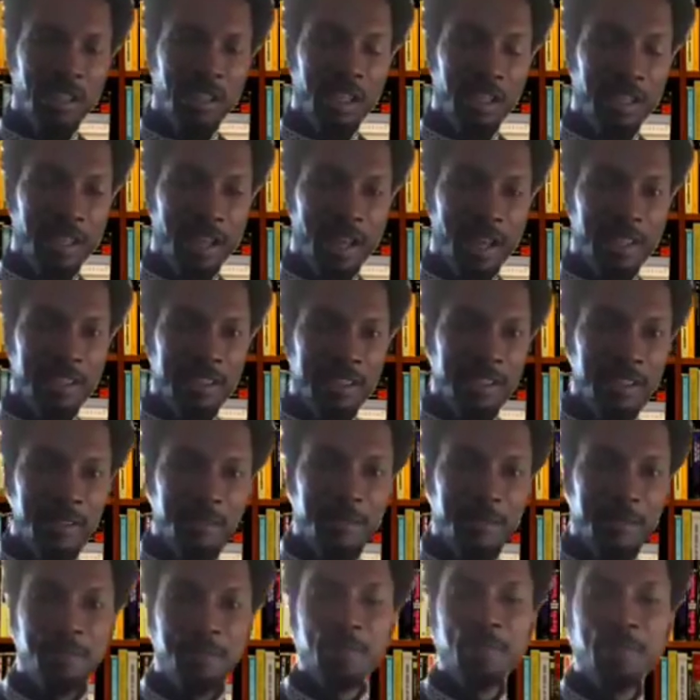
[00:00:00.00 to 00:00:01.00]
And that,
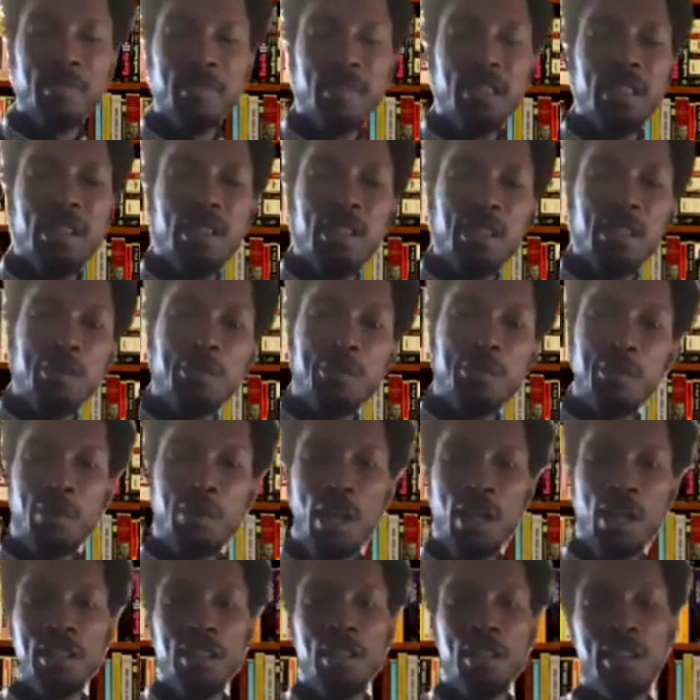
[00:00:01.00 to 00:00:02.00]
if you
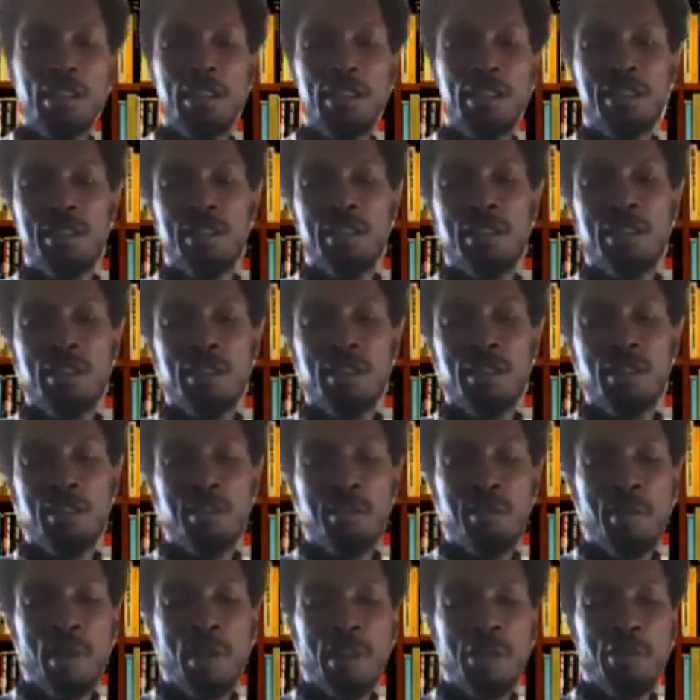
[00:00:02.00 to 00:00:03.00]
calculate
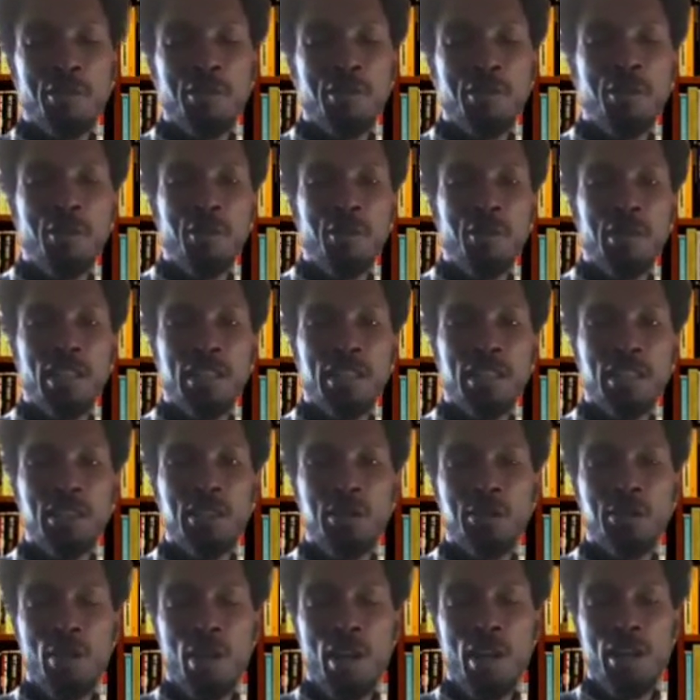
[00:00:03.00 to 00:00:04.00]
by the figure we then give,
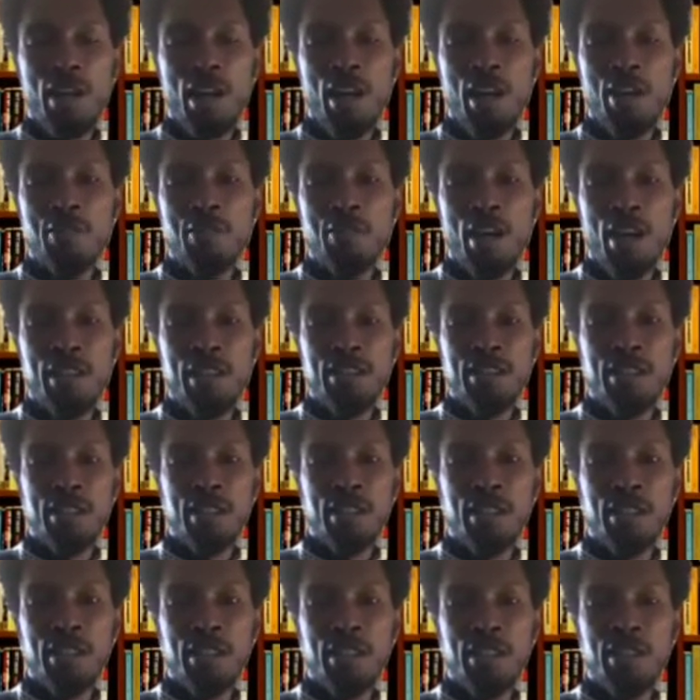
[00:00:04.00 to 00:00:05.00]
you arrive at
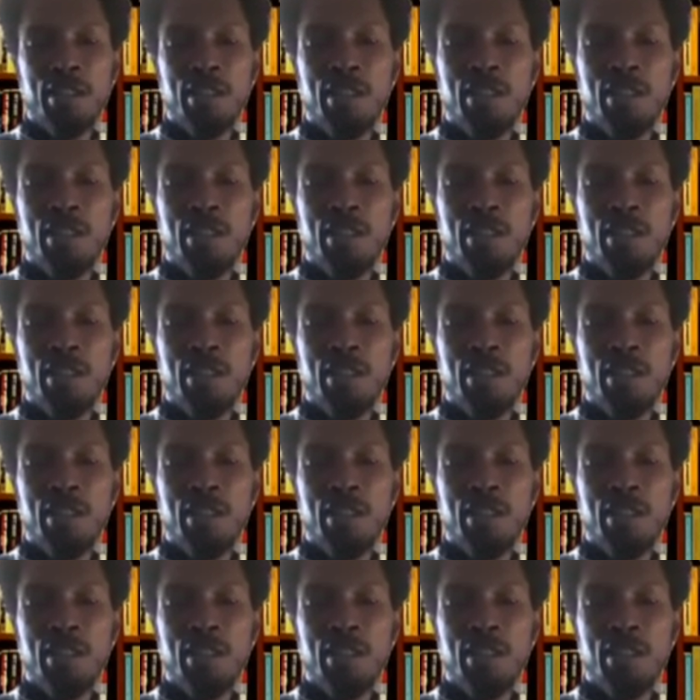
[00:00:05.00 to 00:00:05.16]
an